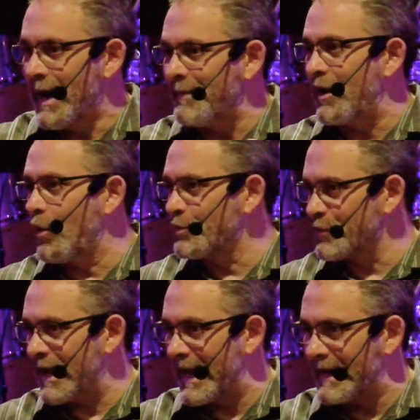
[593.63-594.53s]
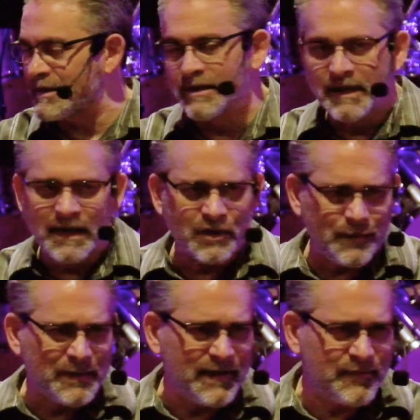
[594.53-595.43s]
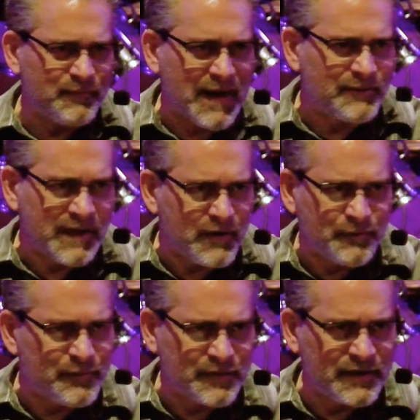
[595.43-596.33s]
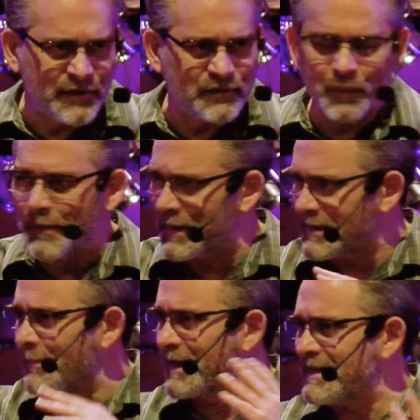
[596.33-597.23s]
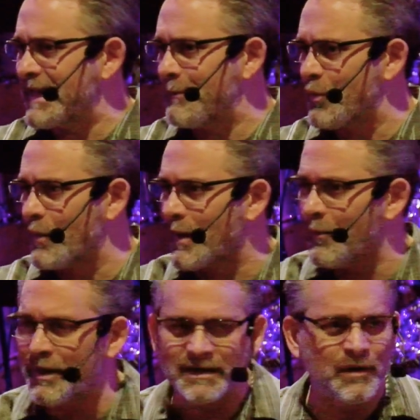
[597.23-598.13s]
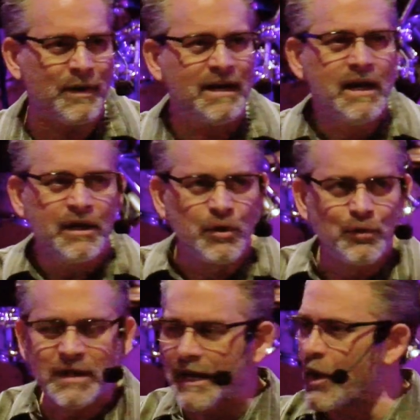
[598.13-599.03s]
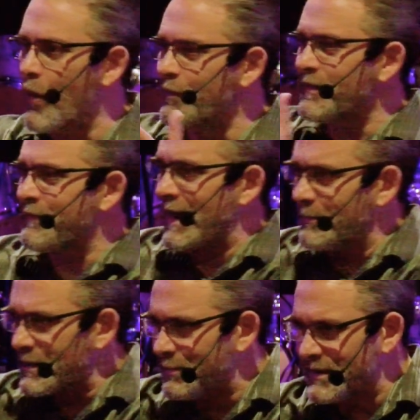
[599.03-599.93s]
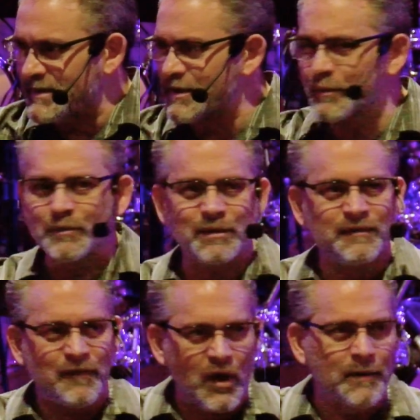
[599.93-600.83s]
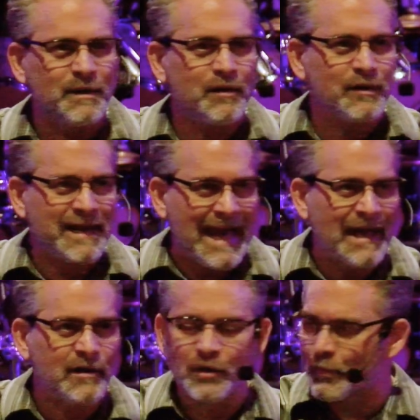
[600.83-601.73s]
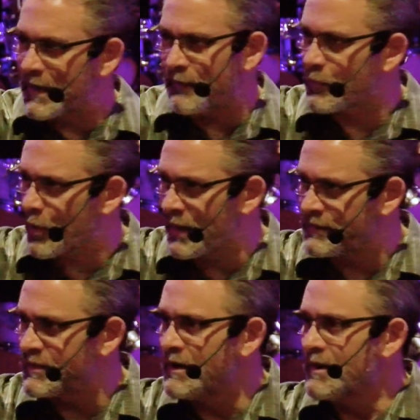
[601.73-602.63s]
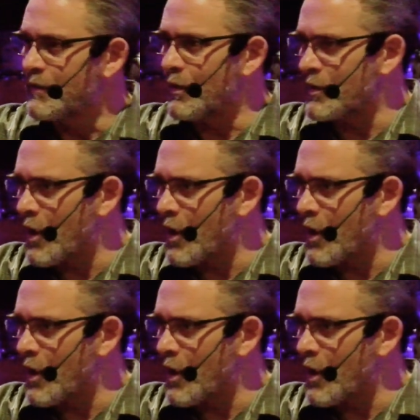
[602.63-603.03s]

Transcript: I'm at older age, and it could be even 5, 10, or 15 years away, but I'm getting to that point where I want to, you know what? You take over the family business, which was farming or cattle or whatever it was, or